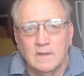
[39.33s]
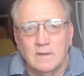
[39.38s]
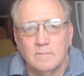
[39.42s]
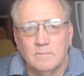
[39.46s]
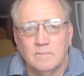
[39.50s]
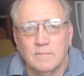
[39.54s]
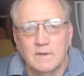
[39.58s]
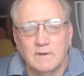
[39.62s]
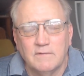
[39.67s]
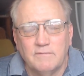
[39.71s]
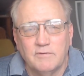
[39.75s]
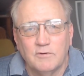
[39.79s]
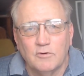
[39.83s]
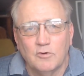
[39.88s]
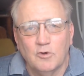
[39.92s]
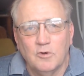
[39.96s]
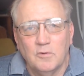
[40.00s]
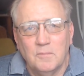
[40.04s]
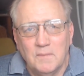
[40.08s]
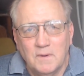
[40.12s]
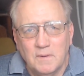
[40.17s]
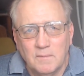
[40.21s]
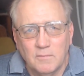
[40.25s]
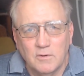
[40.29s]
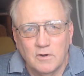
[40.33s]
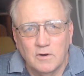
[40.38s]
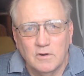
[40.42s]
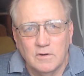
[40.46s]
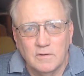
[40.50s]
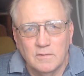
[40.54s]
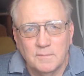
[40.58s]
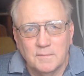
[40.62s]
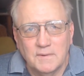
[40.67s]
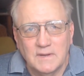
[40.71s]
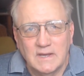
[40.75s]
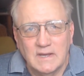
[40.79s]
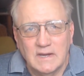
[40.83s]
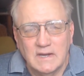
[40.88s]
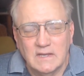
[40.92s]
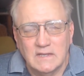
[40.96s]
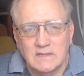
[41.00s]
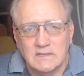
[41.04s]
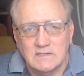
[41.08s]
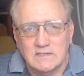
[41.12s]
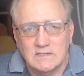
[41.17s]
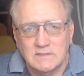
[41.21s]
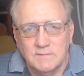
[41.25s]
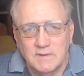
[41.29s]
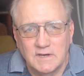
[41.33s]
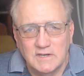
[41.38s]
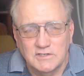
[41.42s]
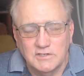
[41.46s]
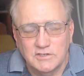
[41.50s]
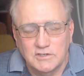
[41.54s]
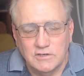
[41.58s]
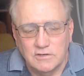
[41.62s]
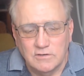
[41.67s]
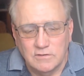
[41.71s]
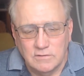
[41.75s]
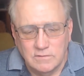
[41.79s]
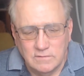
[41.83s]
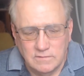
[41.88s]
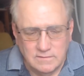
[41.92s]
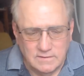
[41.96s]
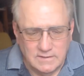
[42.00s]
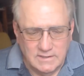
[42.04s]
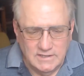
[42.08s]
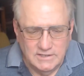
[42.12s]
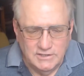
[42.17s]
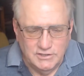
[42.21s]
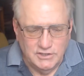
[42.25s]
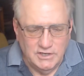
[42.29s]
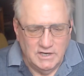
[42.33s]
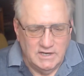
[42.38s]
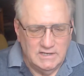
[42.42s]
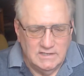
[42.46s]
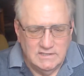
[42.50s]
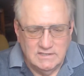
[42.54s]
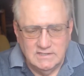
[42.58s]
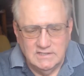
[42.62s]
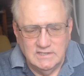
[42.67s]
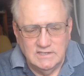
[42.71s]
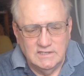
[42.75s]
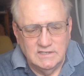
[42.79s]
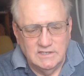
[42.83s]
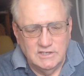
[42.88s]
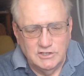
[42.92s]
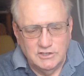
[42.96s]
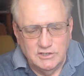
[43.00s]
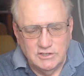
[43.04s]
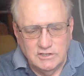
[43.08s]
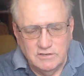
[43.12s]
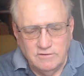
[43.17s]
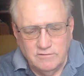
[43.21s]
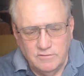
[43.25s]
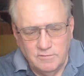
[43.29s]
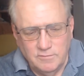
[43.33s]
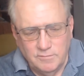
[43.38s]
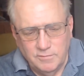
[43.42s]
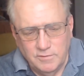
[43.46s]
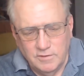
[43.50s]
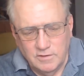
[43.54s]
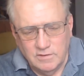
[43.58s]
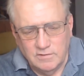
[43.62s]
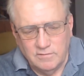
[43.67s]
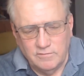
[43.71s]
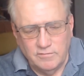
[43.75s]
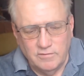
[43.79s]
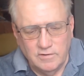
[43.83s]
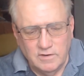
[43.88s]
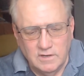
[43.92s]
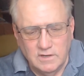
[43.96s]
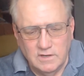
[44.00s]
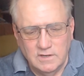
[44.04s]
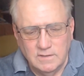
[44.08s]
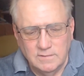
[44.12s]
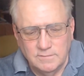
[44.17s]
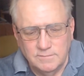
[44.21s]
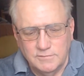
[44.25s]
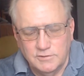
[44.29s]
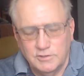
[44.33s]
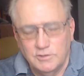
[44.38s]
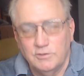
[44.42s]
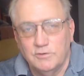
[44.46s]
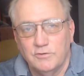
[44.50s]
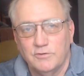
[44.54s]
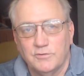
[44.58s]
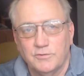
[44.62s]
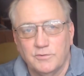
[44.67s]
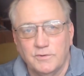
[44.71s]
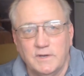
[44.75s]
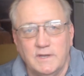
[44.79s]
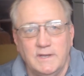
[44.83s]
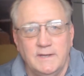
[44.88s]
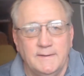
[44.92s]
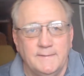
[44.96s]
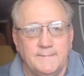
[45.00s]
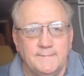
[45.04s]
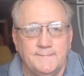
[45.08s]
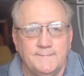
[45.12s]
But if you remember the beginning of the semester, they changed the edition of the book from 2 to 3.